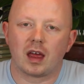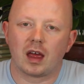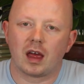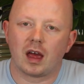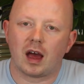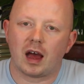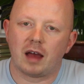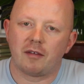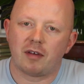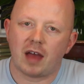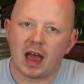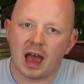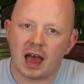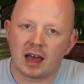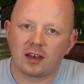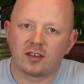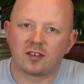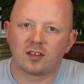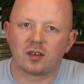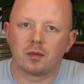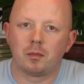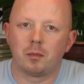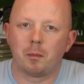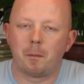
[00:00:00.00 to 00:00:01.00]
I've had
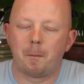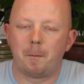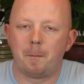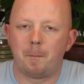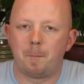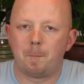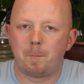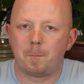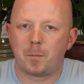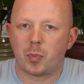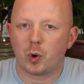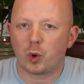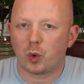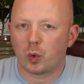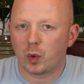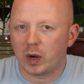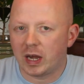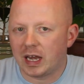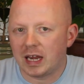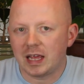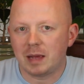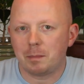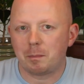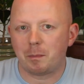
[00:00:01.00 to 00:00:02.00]
some
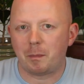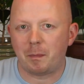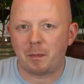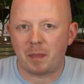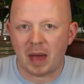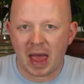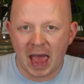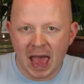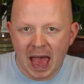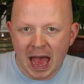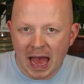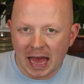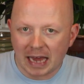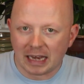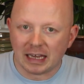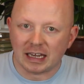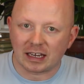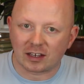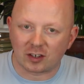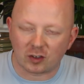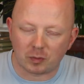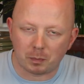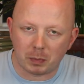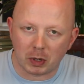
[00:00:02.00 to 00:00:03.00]
pretty bad
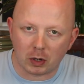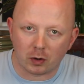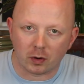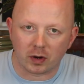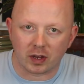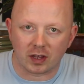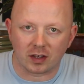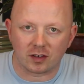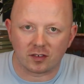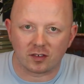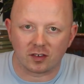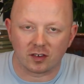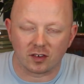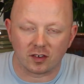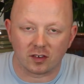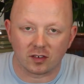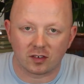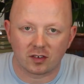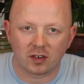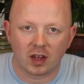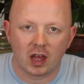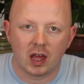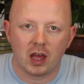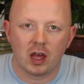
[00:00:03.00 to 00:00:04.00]

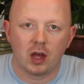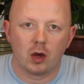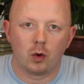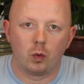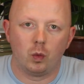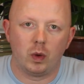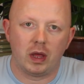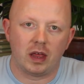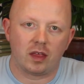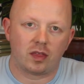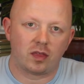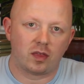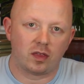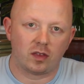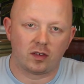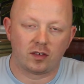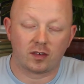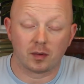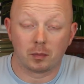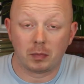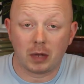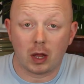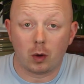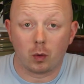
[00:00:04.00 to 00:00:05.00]
experiences with
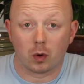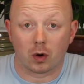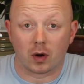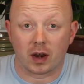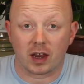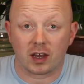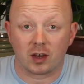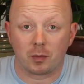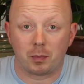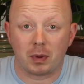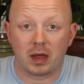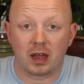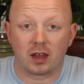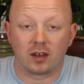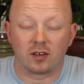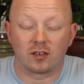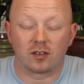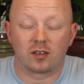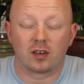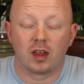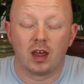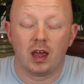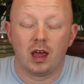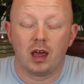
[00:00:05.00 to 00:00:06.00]
some lower end
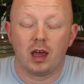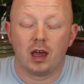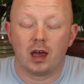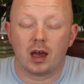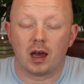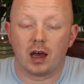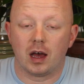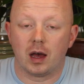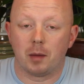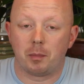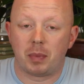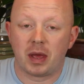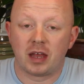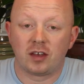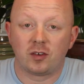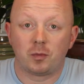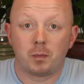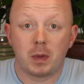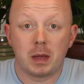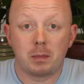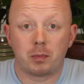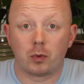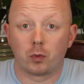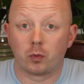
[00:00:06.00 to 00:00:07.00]
pens. Uh, pens
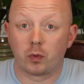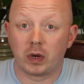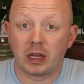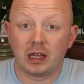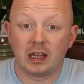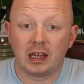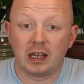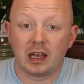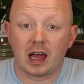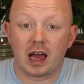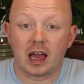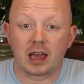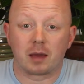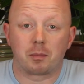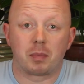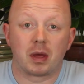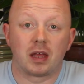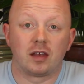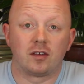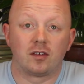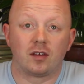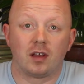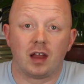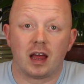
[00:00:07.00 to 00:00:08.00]
people really like.
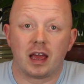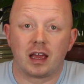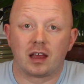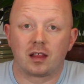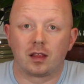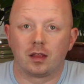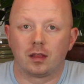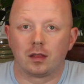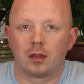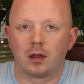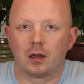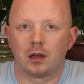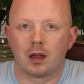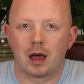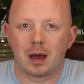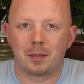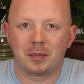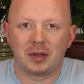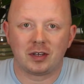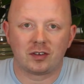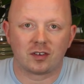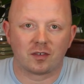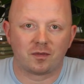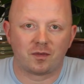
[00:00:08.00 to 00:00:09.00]
Pens like the
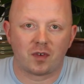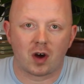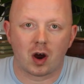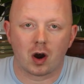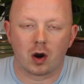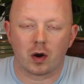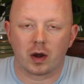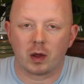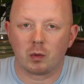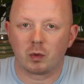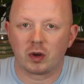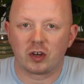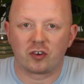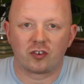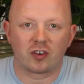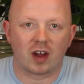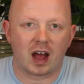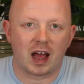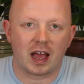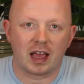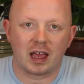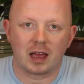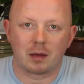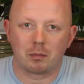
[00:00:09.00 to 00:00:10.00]
Lamy Safari, which
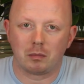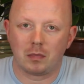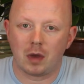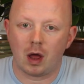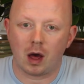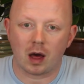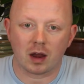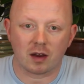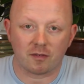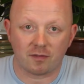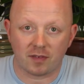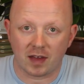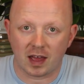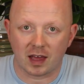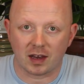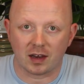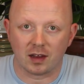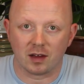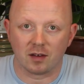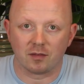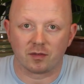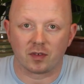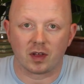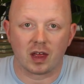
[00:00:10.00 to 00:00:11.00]
I am not a
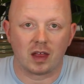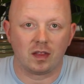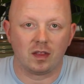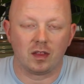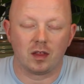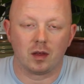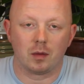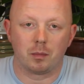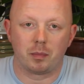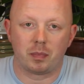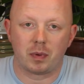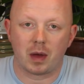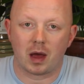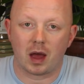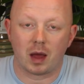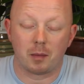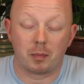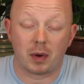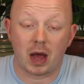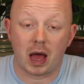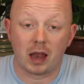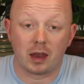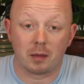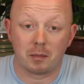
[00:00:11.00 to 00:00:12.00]
fan of, and the Pi-
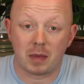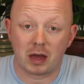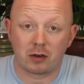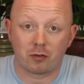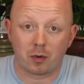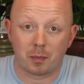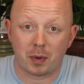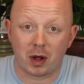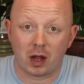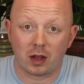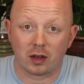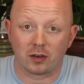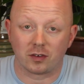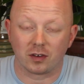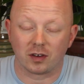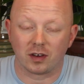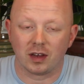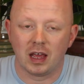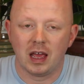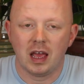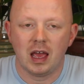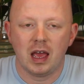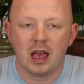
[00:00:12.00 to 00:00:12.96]
Pilot Metropolitan.